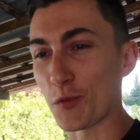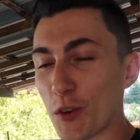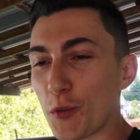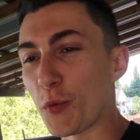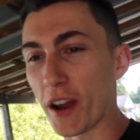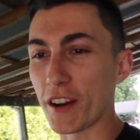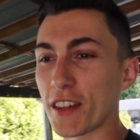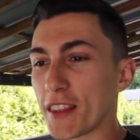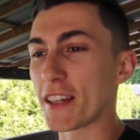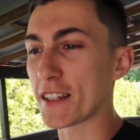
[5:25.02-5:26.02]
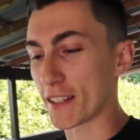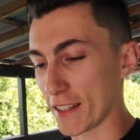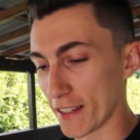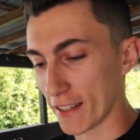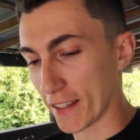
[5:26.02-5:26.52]
We're aware that this
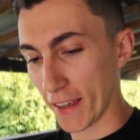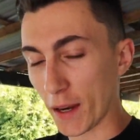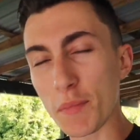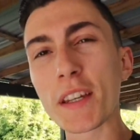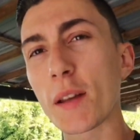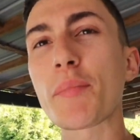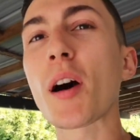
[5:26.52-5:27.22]
can be done